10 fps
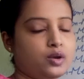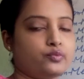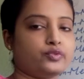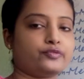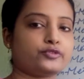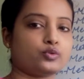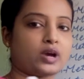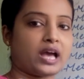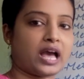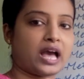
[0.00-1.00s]
If you
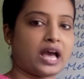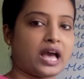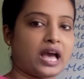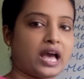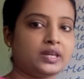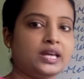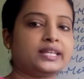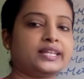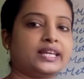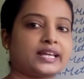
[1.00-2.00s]
hammer them,
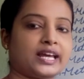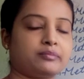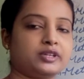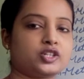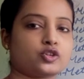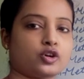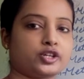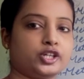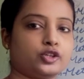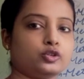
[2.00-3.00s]
they can be drawn
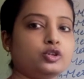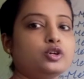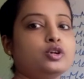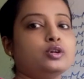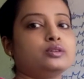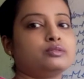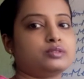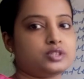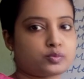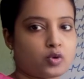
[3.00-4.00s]
into
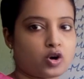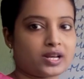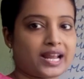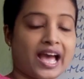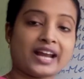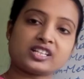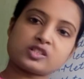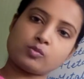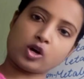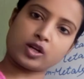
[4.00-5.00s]
small
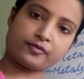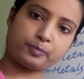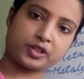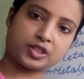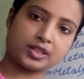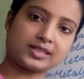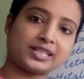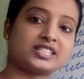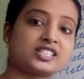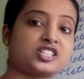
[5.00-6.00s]
pieces
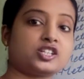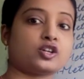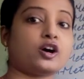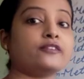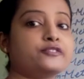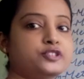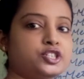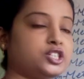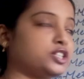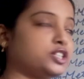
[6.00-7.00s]
instead of
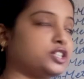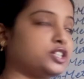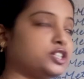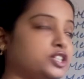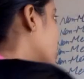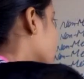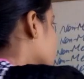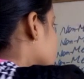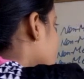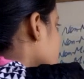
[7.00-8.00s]
sheet.
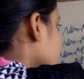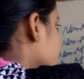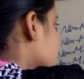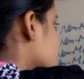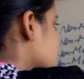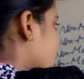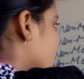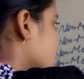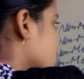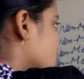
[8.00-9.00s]
Now, non-metals
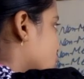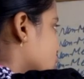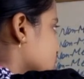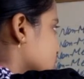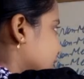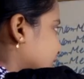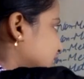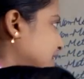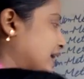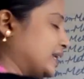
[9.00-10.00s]
are not
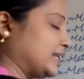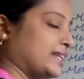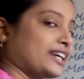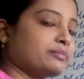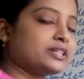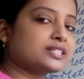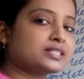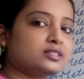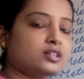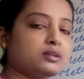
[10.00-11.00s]
ductile. That
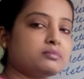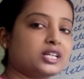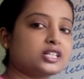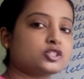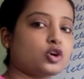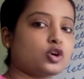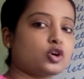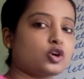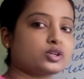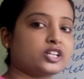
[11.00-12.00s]
means non-metals
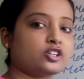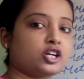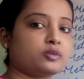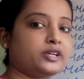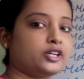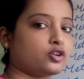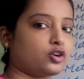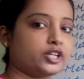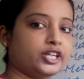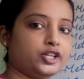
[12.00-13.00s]
also cannot be
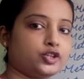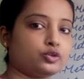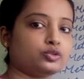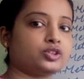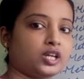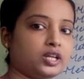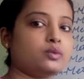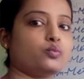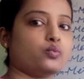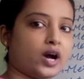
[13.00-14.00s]
drawn into
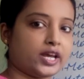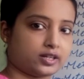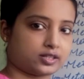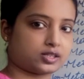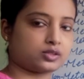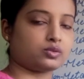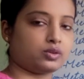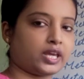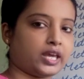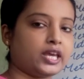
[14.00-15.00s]
thin wires.
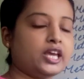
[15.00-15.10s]
Okay,